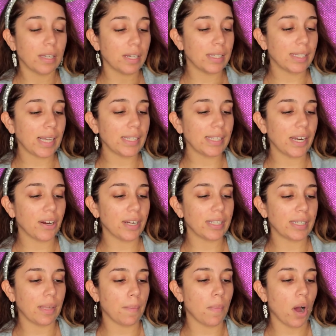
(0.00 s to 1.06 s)
It says here
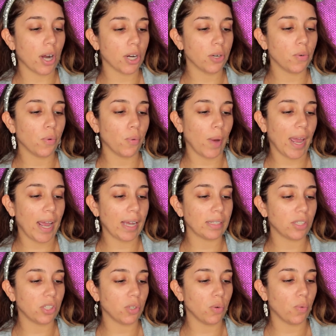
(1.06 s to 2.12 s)
it's the modern
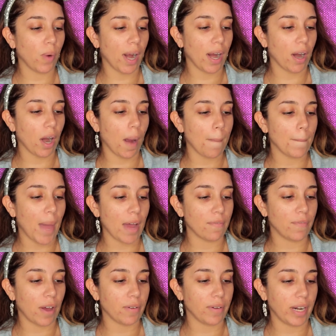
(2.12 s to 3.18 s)
way to wear
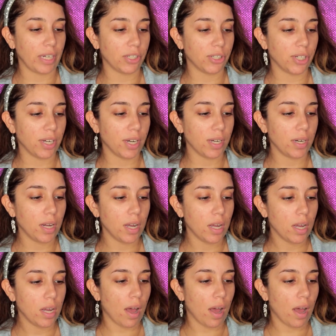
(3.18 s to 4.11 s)
matte foundation.